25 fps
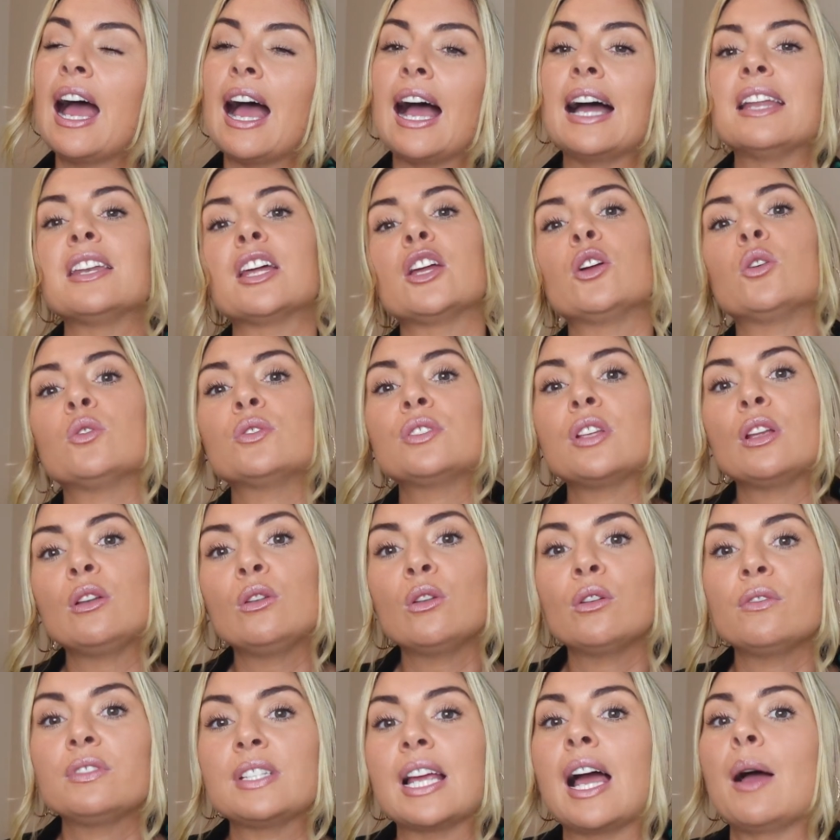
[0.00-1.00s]
And I also
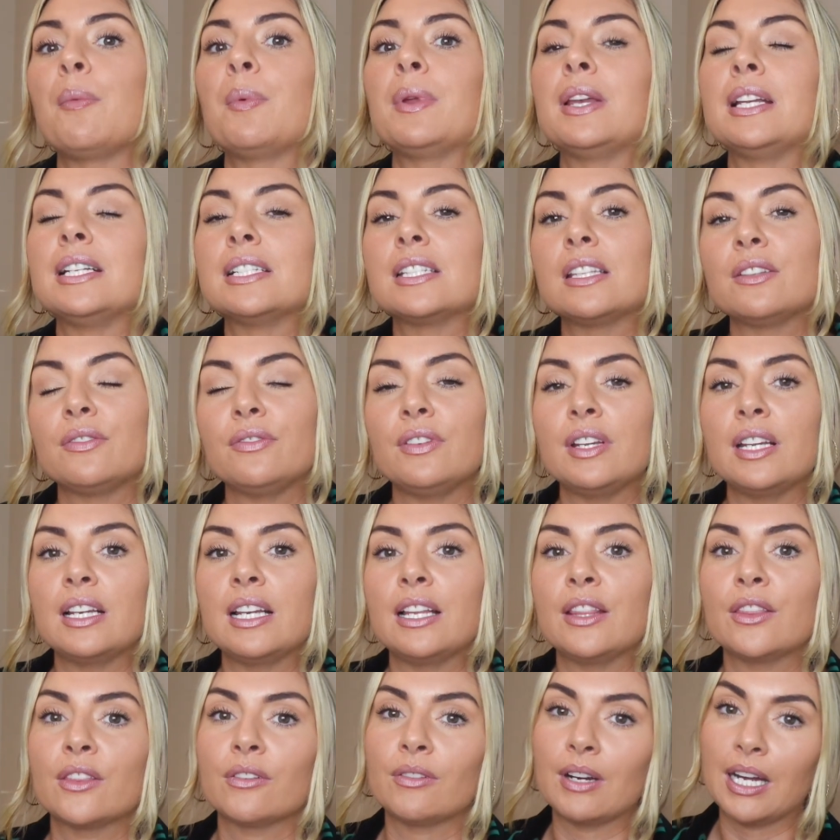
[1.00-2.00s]
love tapping into the
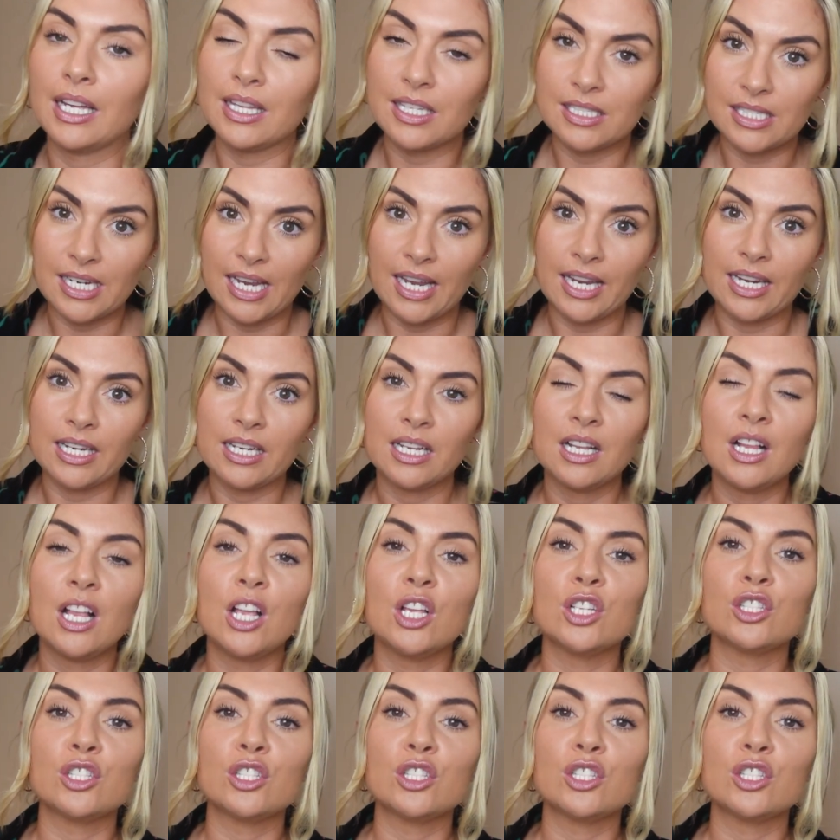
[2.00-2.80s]
feeling throughout the day.